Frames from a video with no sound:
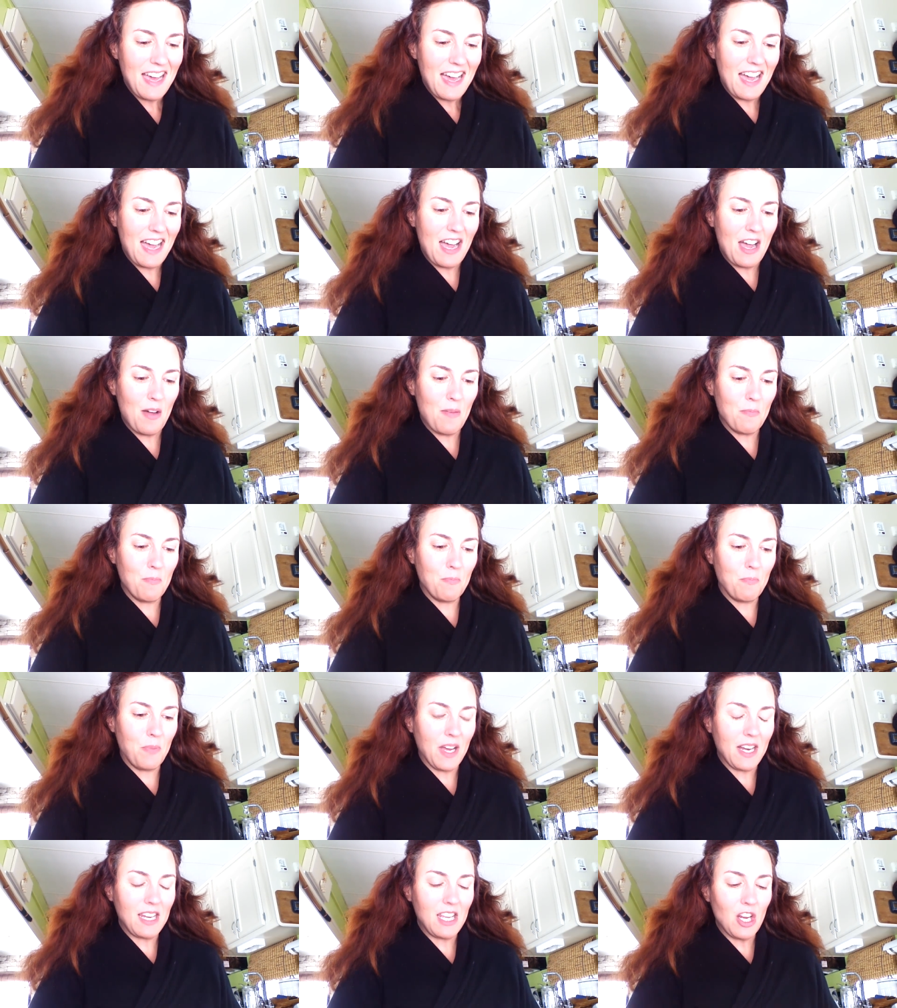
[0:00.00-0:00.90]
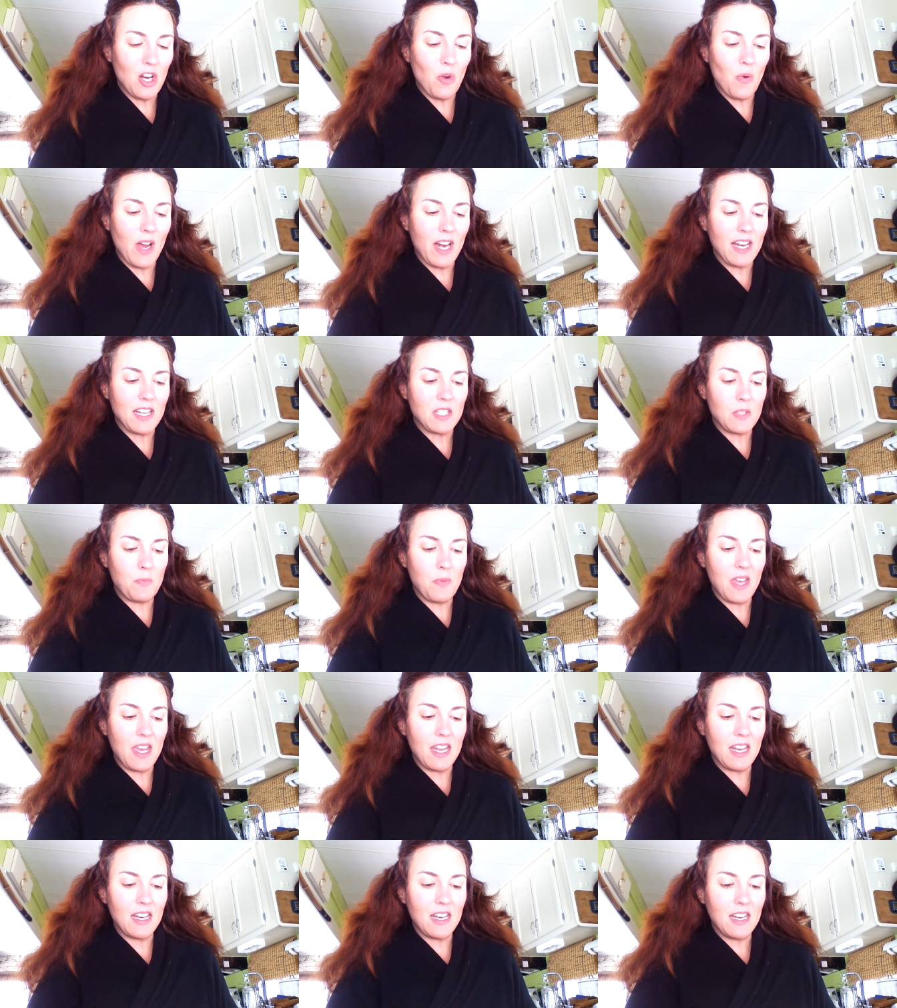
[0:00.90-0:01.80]
Um, but you know what? It's
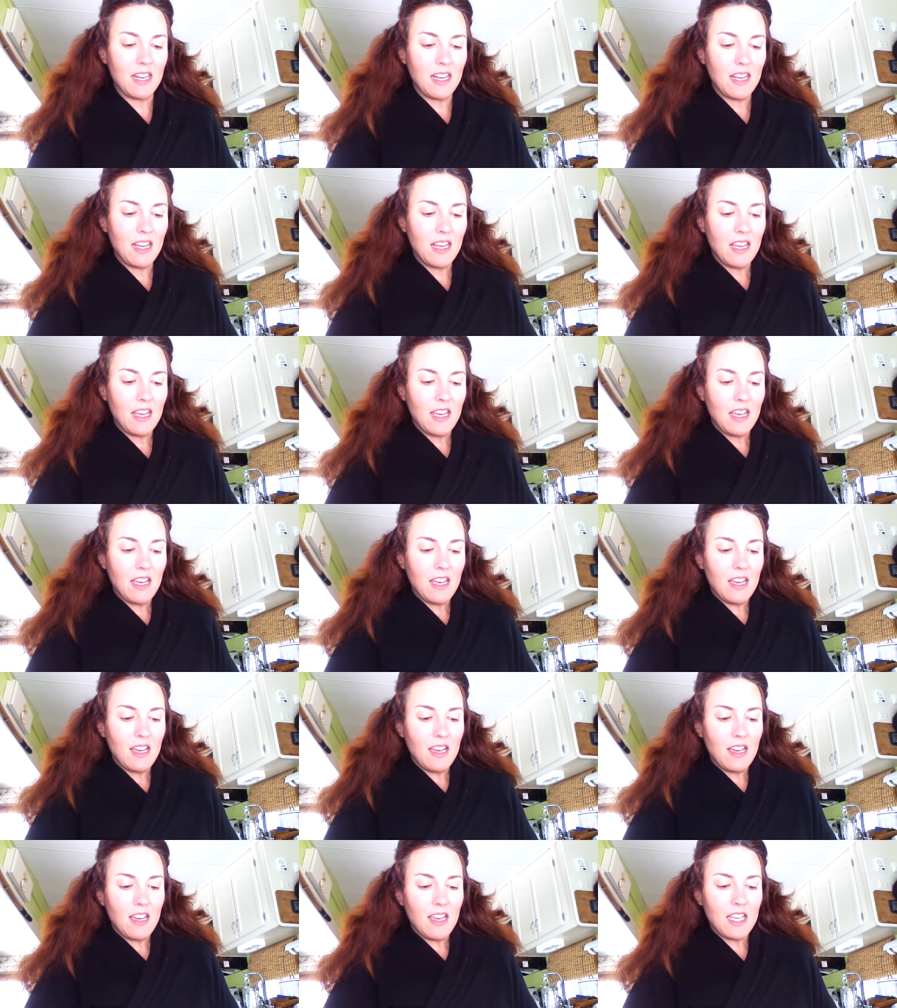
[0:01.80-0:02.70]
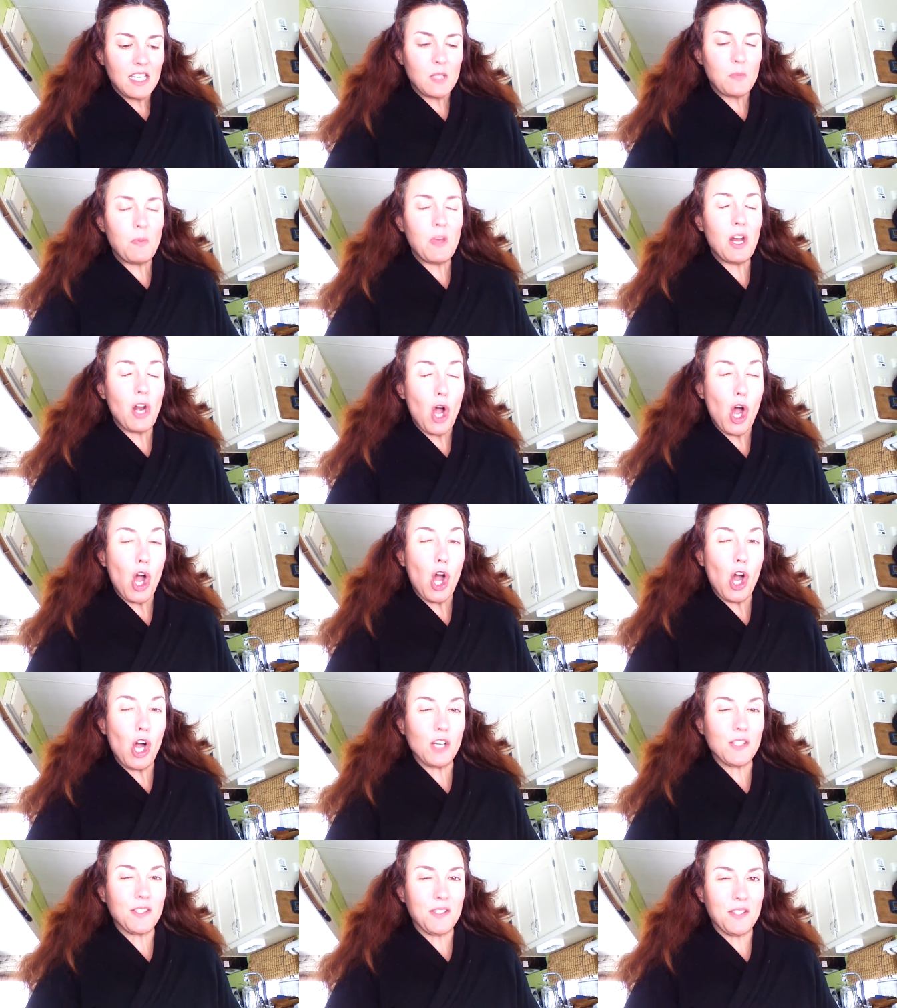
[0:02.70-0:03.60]
been it's been
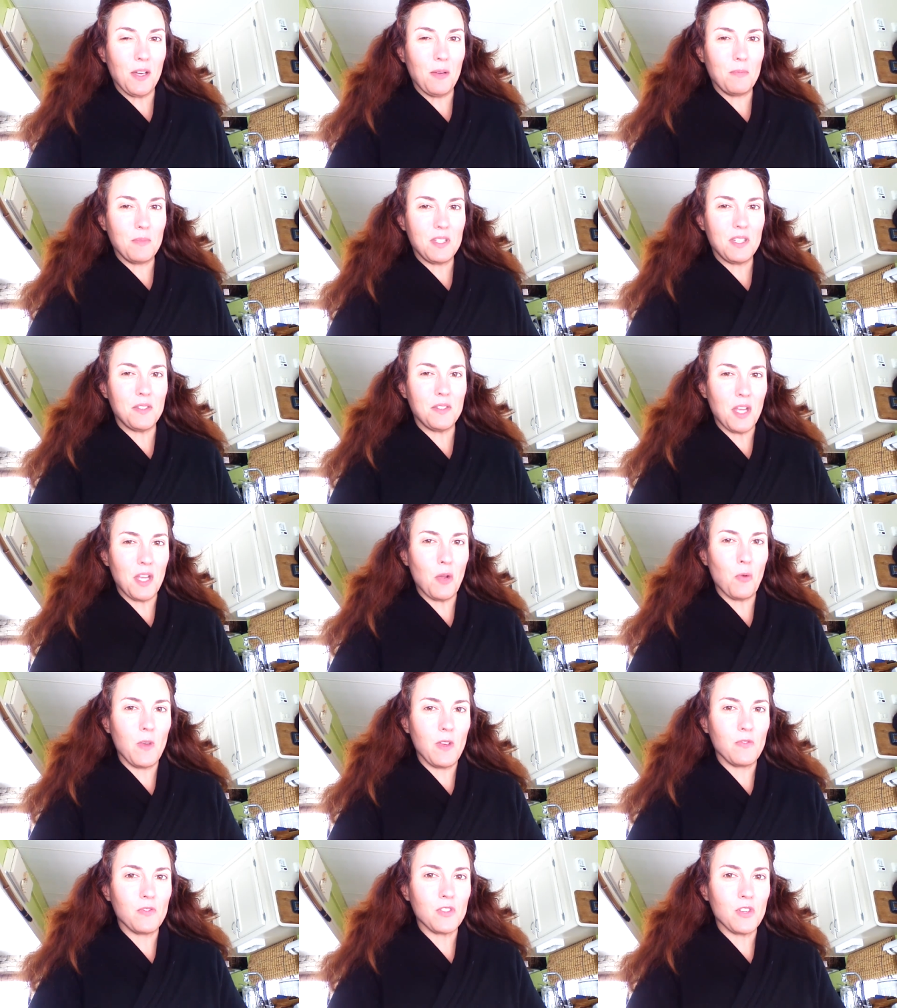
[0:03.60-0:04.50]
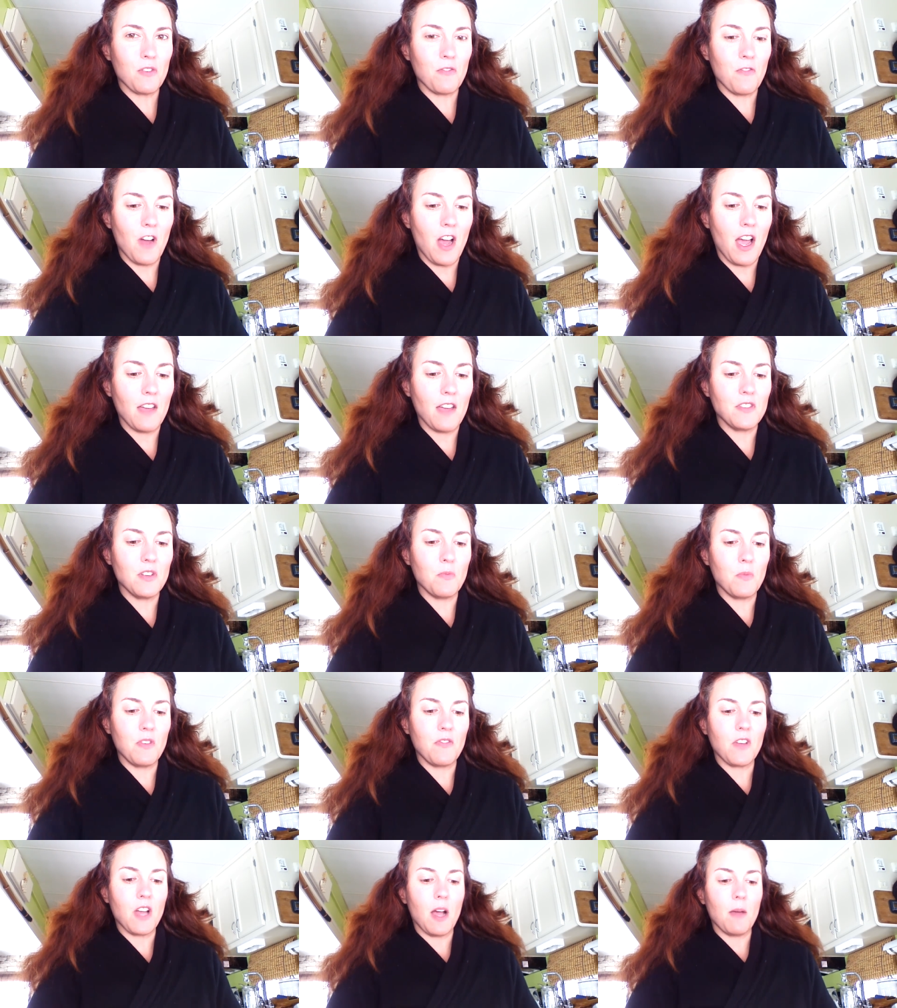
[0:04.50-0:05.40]
awesome to say we've survived and
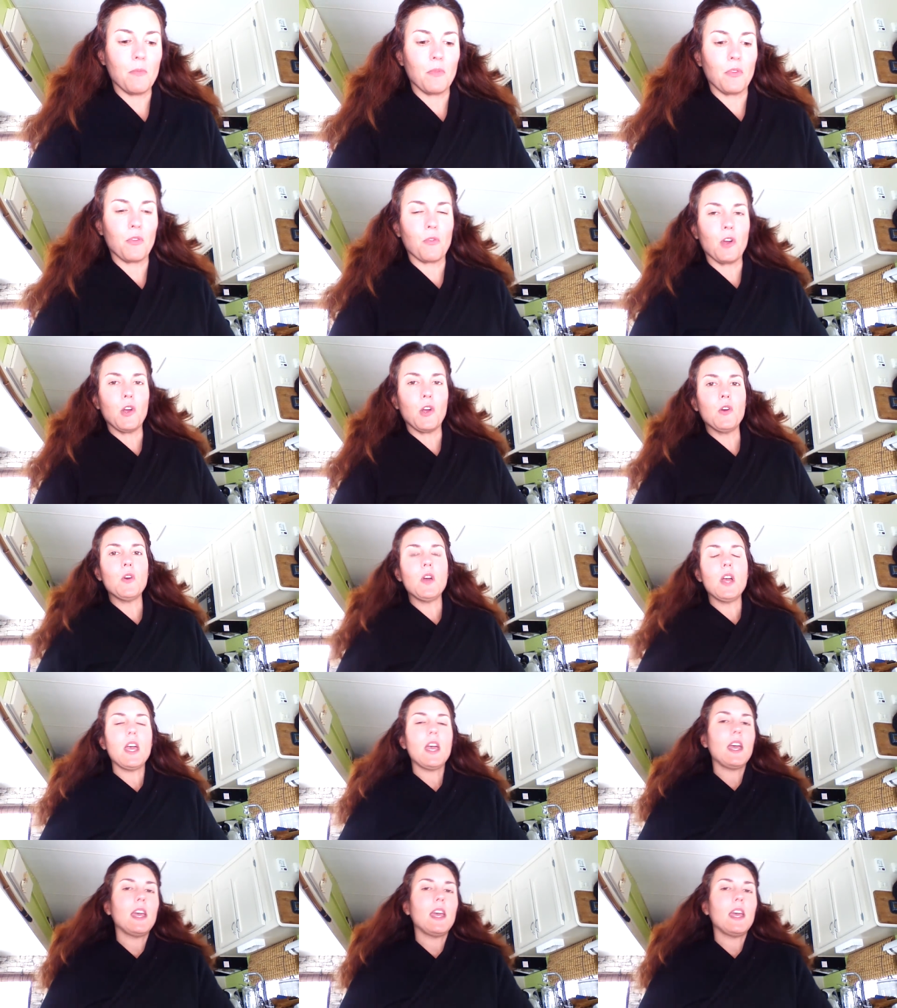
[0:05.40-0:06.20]
we've come through.